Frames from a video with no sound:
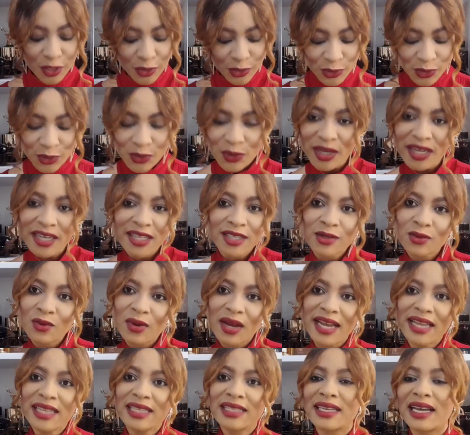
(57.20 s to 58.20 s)
So it is
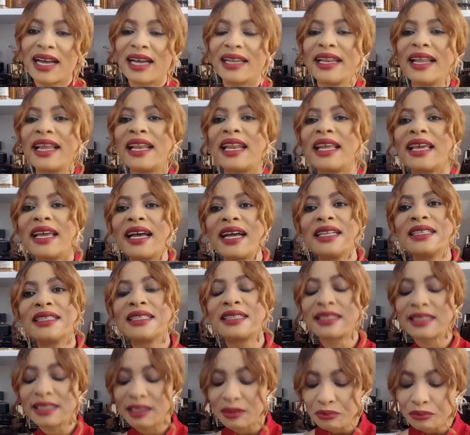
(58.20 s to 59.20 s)
quite an elegant,
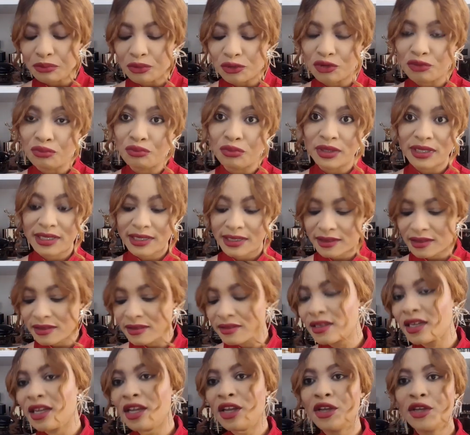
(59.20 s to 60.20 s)
simple
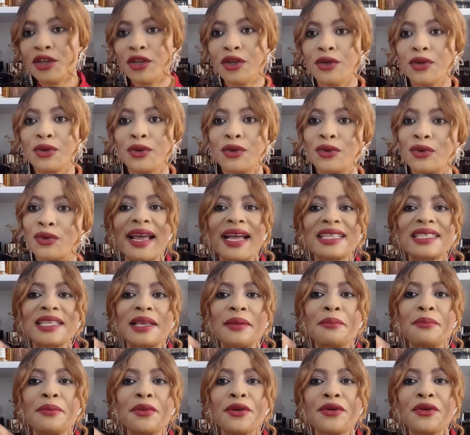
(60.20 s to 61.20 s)
bottle. You know, it's
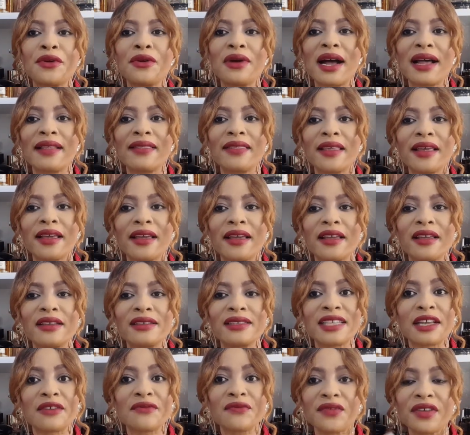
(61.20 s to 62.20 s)
a mirror at the
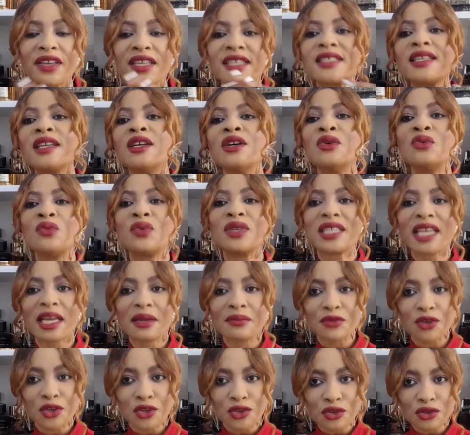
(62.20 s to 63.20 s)
surface, which
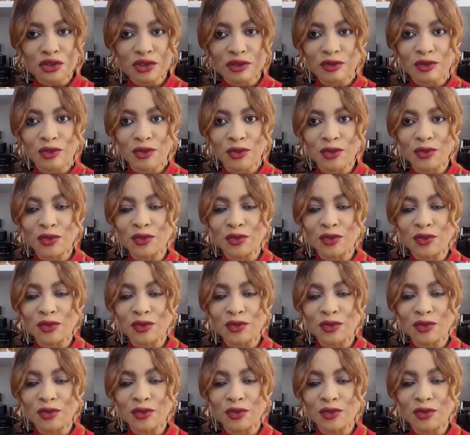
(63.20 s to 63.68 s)
can be used, you